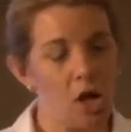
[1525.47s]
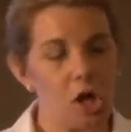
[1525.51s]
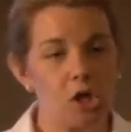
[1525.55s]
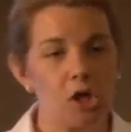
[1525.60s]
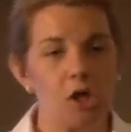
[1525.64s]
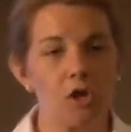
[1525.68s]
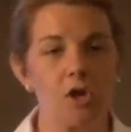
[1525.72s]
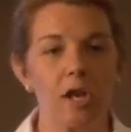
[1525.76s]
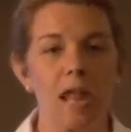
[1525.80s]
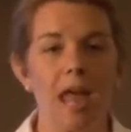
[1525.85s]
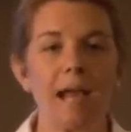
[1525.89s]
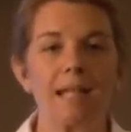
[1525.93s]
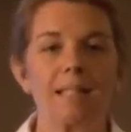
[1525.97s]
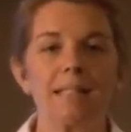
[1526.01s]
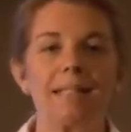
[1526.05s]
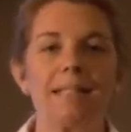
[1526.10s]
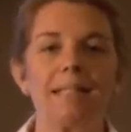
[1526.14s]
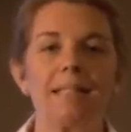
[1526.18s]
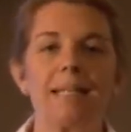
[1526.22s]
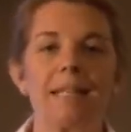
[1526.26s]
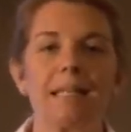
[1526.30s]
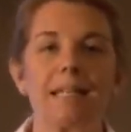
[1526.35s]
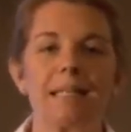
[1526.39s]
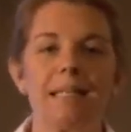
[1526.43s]
Your
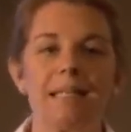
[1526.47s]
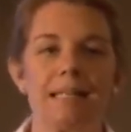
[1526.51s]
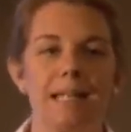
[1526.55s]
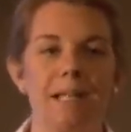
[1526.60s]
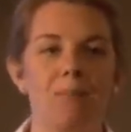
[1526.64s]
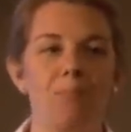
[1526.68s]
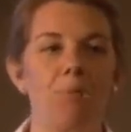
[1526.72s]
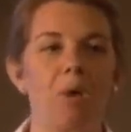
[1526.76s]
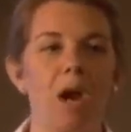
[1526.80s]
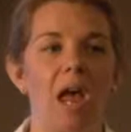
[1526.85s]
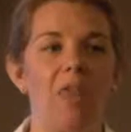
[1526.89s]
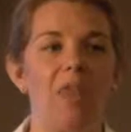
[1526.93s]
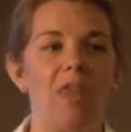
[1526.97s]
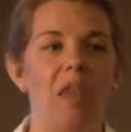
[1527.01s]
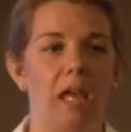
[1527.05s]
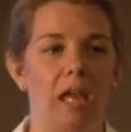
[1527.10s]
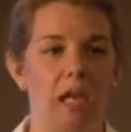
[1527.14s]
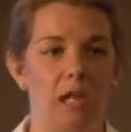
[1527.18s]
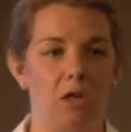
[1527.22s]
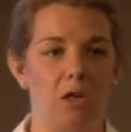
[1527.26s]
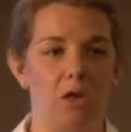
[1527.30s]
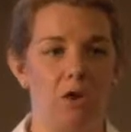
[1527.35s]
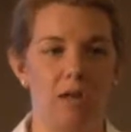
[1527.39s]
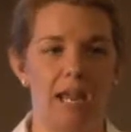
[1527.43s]
next deep breath
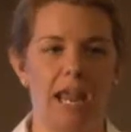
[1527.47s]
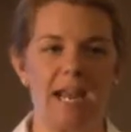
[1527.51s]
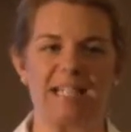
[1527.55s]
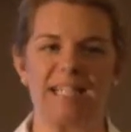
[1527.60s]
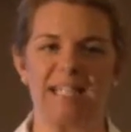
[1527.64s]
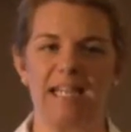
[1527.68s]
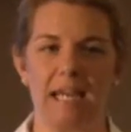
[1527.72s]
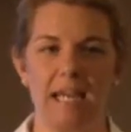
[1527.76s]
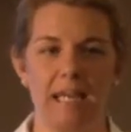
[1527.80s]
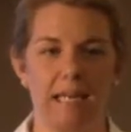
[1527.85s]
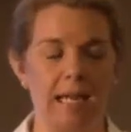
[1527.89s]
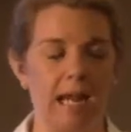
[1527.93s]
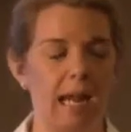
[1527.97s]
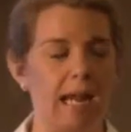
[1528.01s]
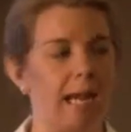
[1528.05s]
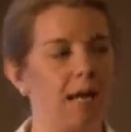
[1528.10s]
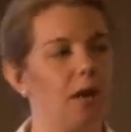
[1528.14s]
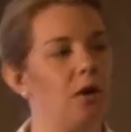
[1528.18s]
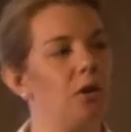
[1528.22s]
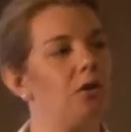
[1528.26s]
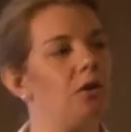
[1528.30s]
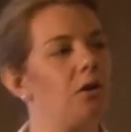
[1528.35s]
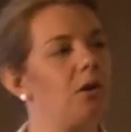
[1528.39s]
in, your next inhale,